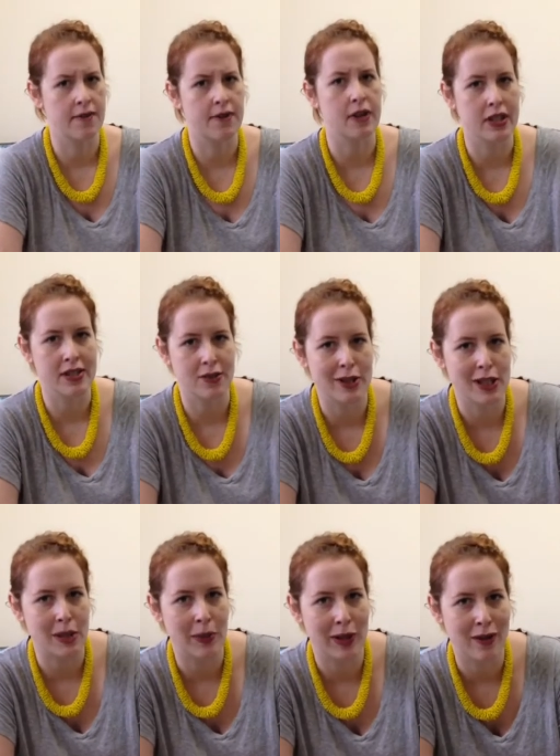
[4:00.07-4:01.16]
a very
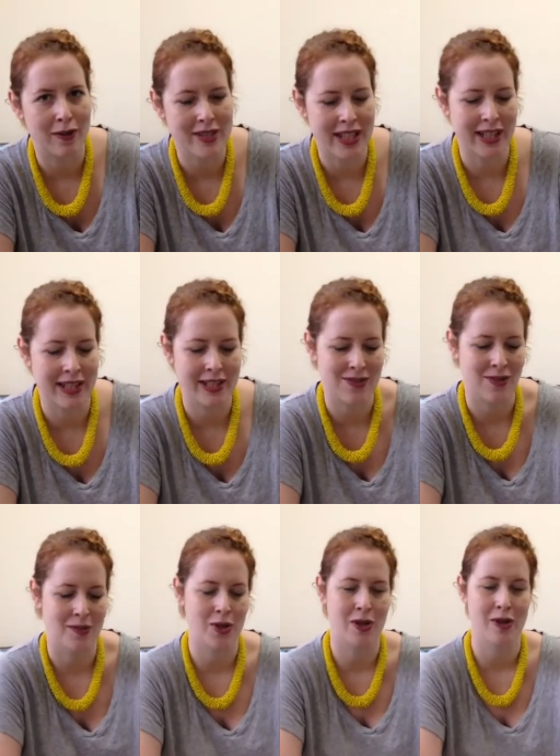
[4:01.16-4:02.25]
stretchy pair of jeggings
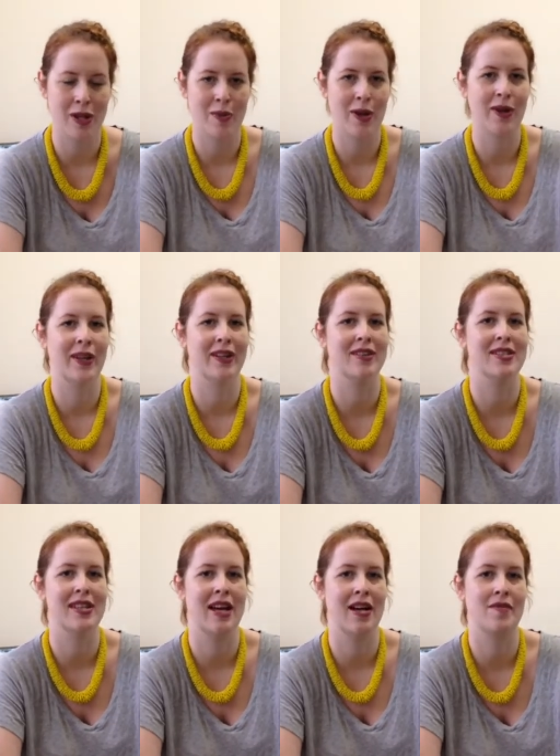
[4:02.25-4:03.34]
from Dorothy
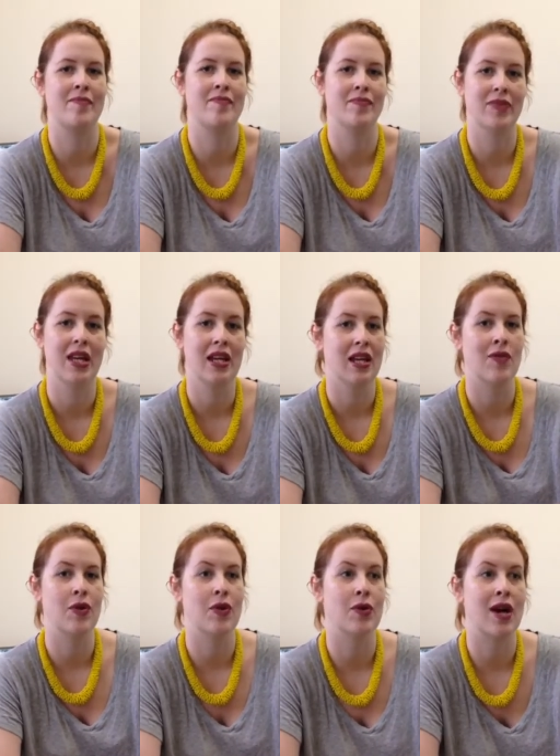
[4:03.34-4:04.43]
Perkins. Um,
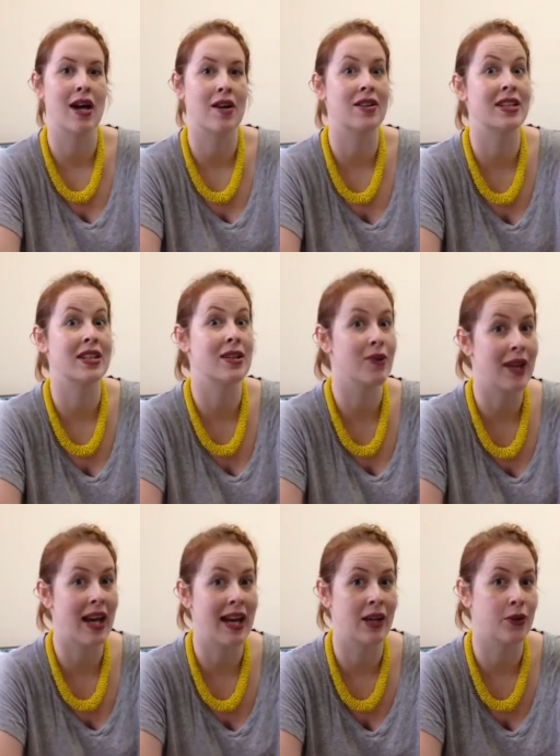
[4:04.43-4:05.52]
if you are in the
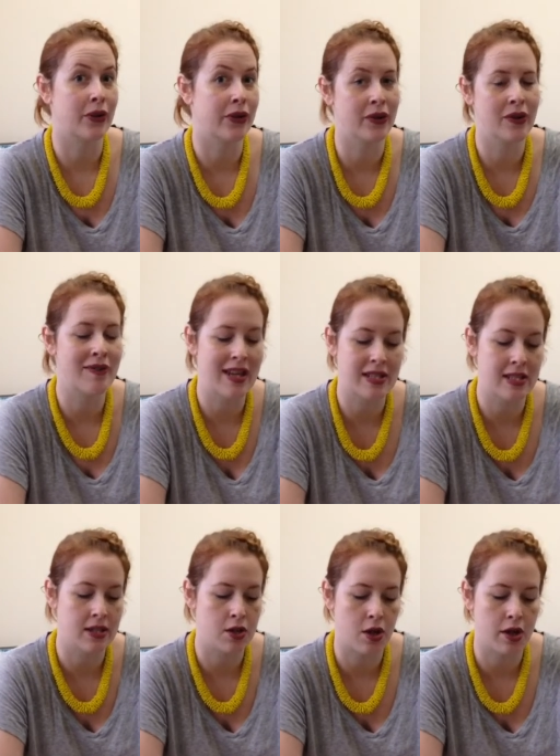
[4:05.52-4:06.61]
UK or you do have
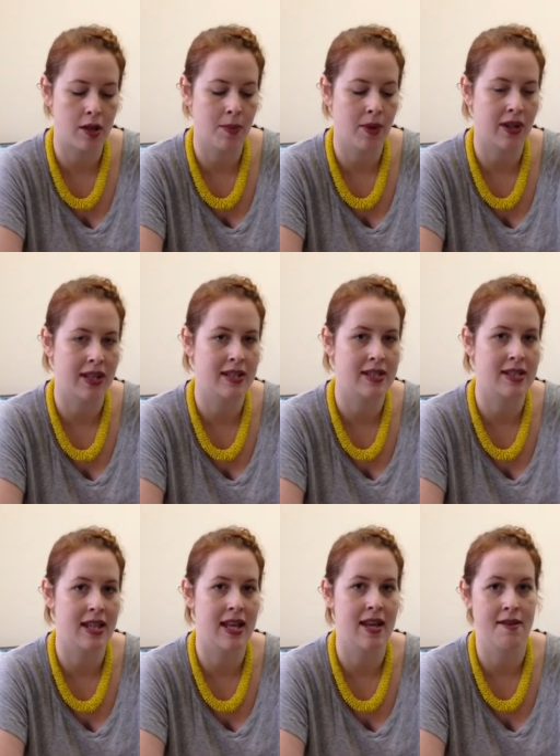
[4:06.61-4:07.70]
access to Dorothy Perkins,
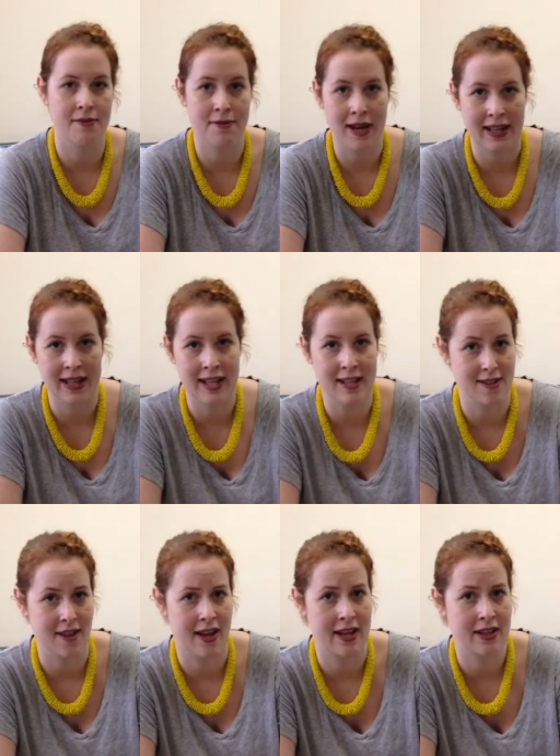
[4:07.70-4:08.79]
their Frankie
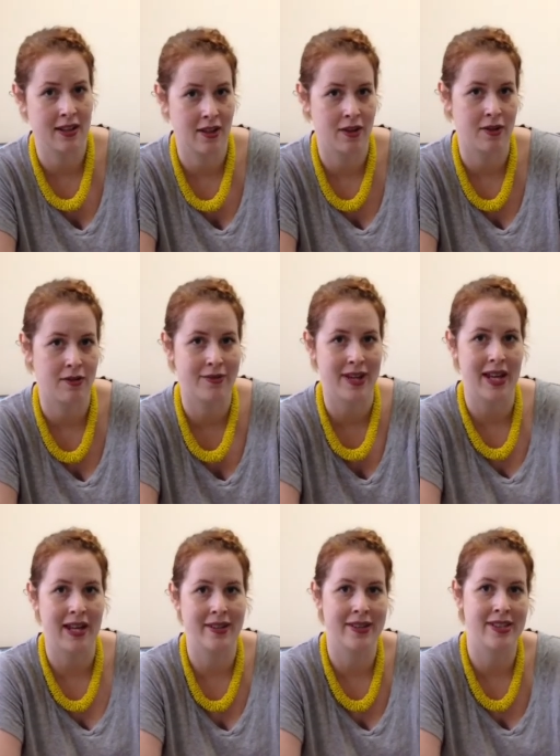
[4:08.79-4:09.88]
style of uh,
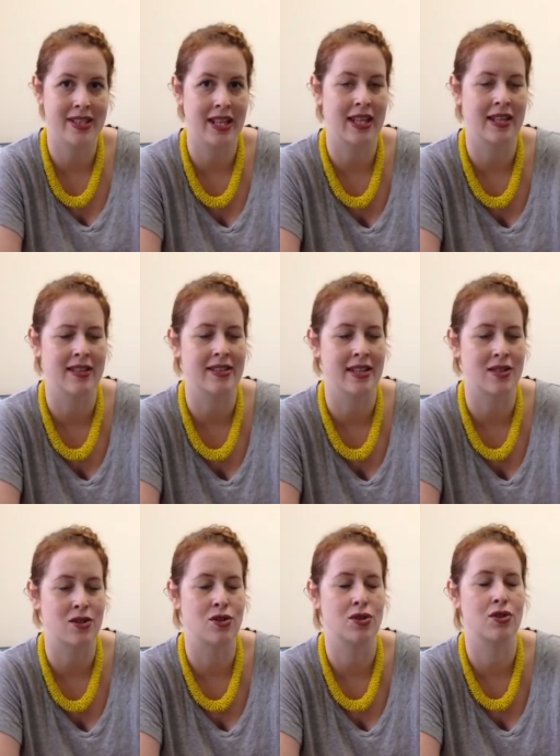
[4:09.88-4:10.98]
jeggings are
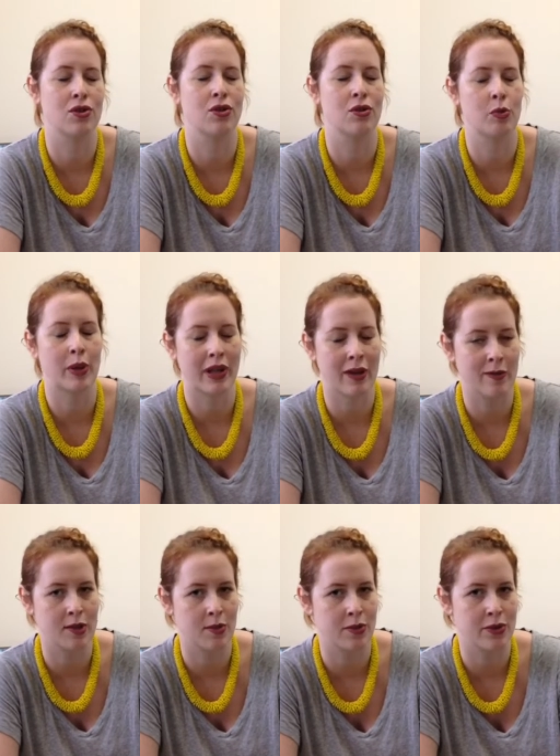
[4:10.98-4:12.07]
super
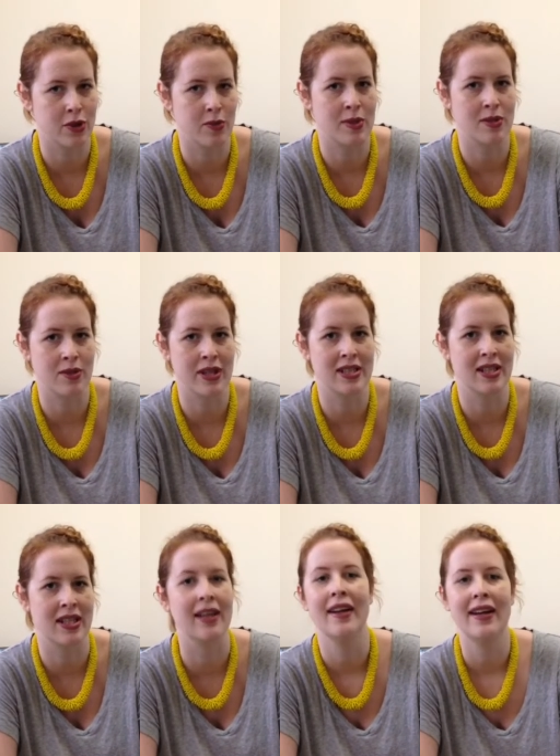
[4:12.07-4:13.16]
comfortable, super
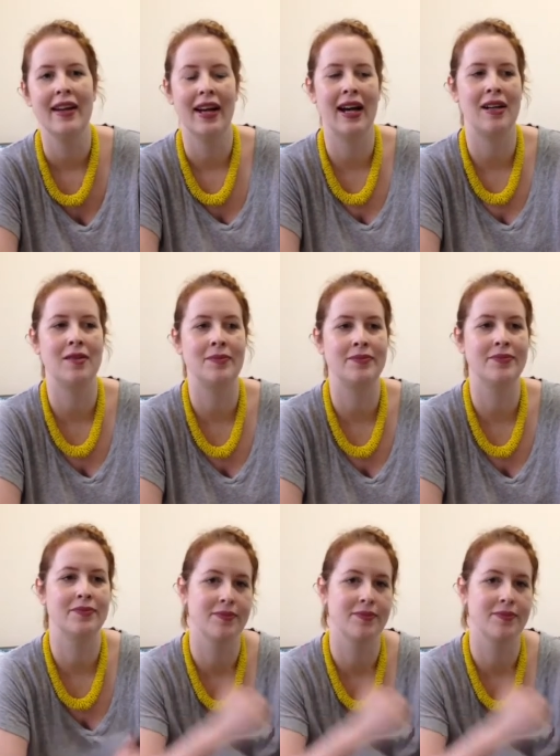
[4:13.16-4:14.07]
stretchy. Um,